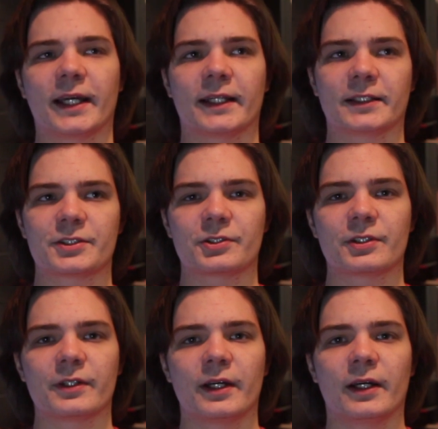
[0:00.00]
And
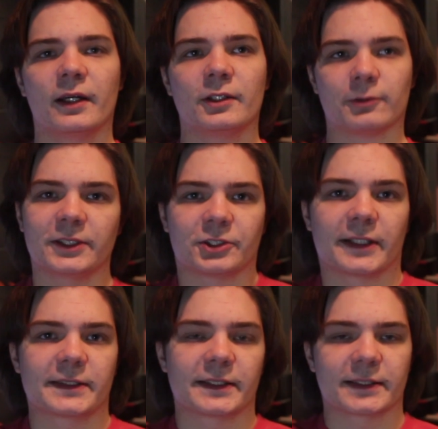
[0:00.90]
it's Dwayne
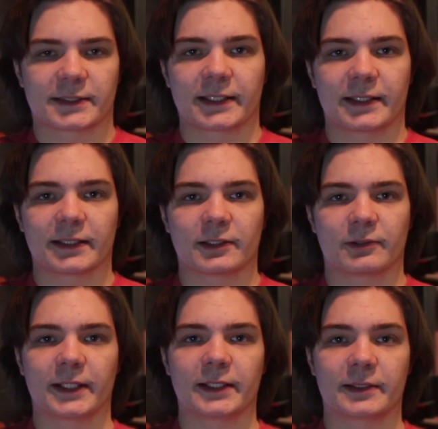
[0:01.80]
Johnson is, I think, a
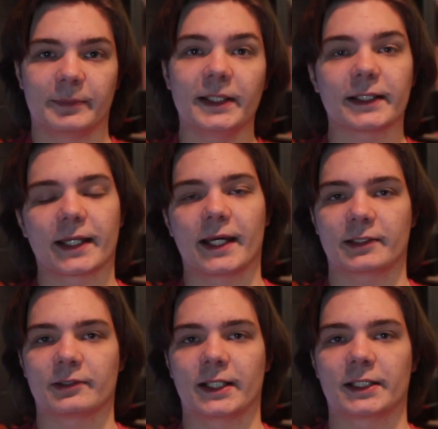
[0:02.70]
great comedic
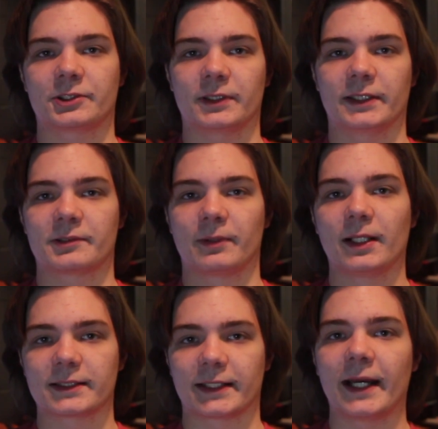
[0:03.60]
actor, actually, as
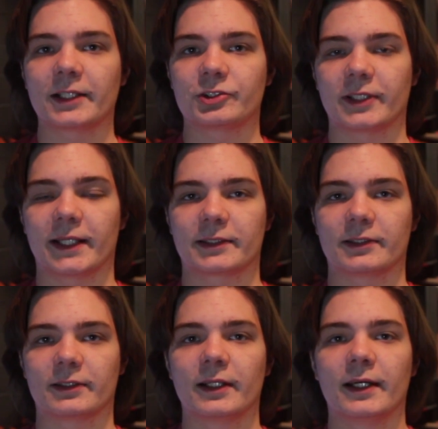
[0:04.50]
well as an action
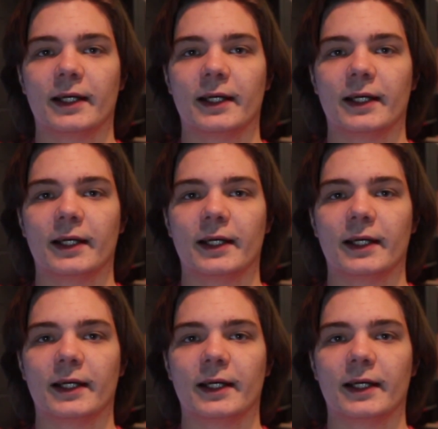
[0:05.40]
actor.